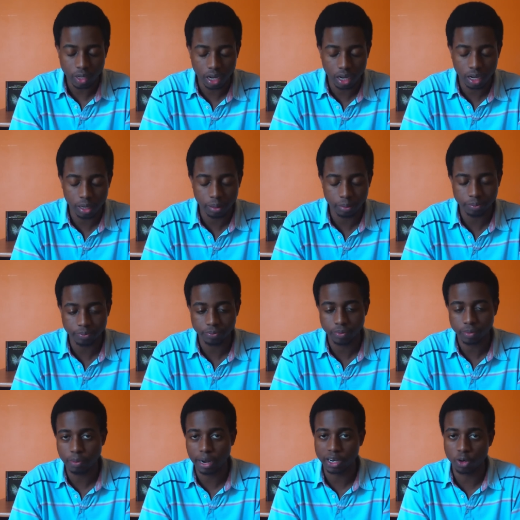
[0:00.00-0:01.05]
um,
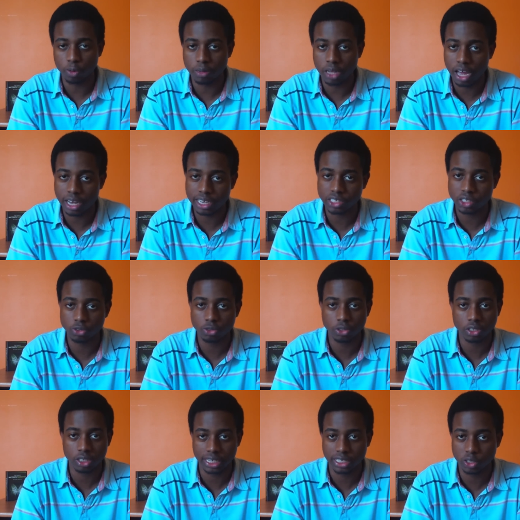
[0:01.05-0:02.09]
microblogging
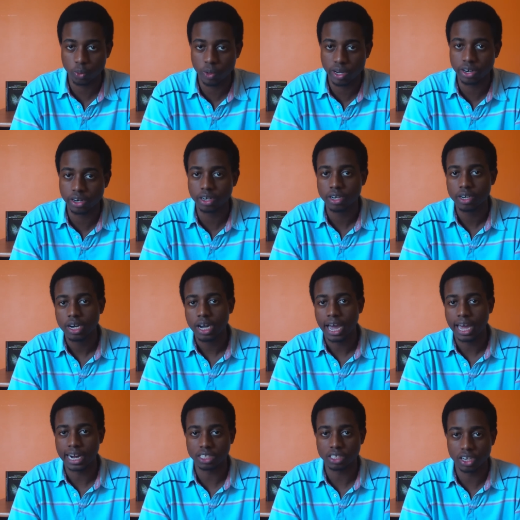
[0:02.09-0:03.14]
tools like Twitter,
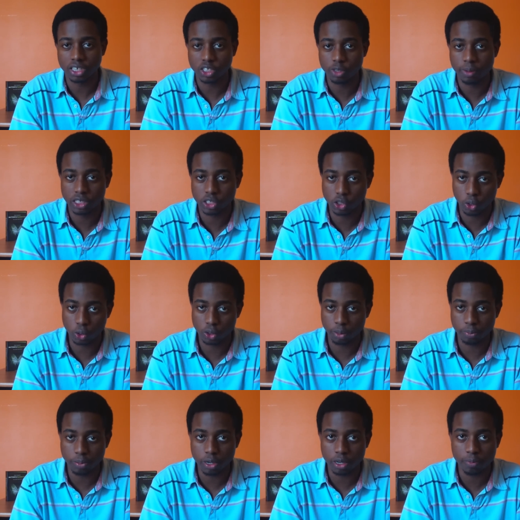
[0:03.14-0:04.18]
and I talked to you about
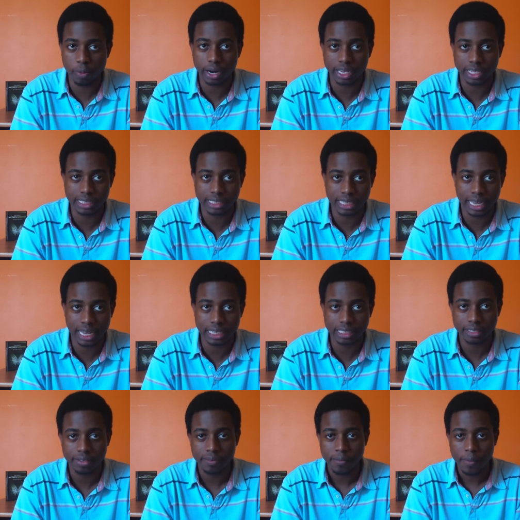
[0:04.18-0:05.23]
social bookmarking
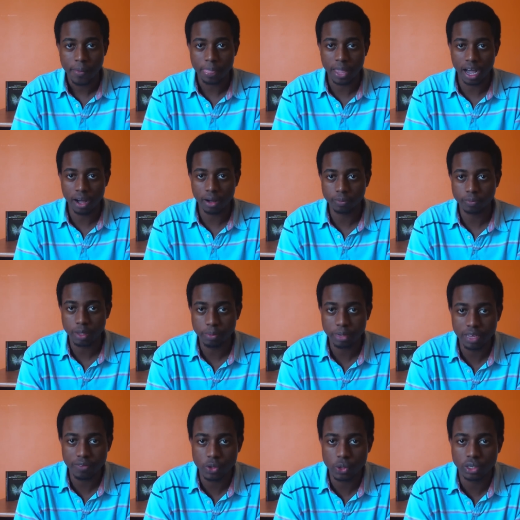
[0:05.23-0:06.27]
sites. Now, let
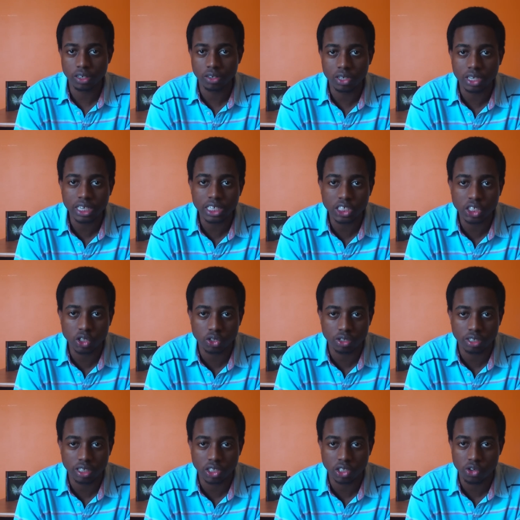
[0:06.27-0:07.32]
me give you a little
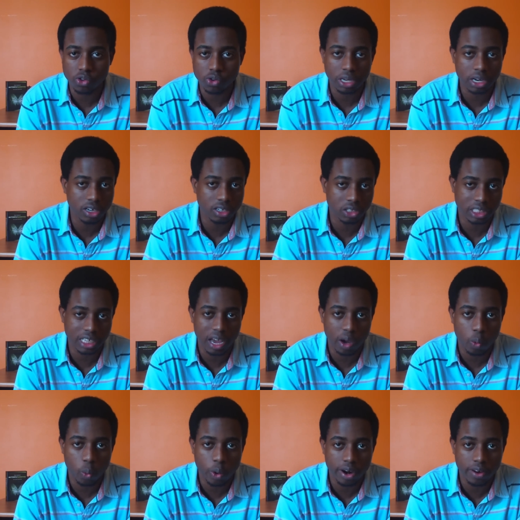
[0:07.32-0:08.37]
history so you can
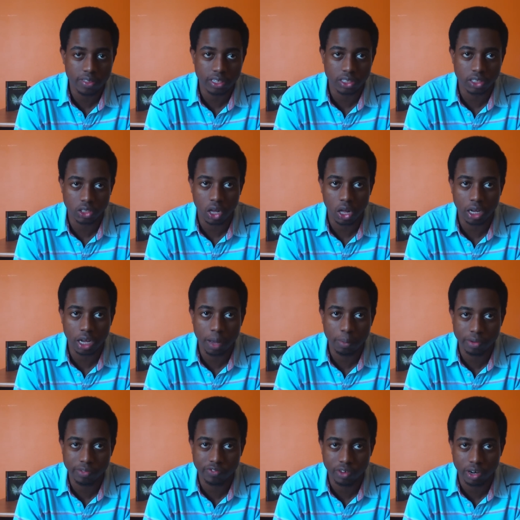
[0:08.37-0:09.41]
understand where this is all
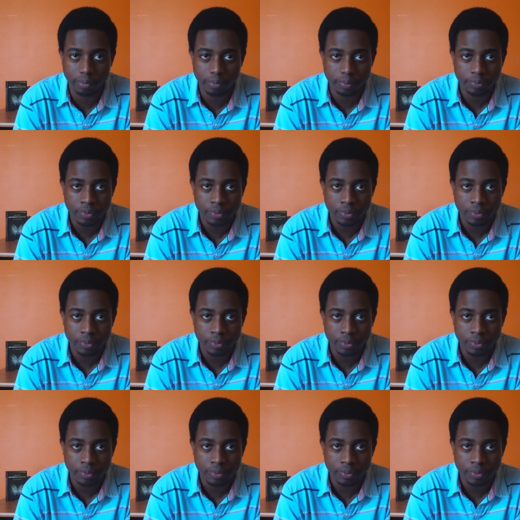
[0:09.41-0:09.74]
coming from.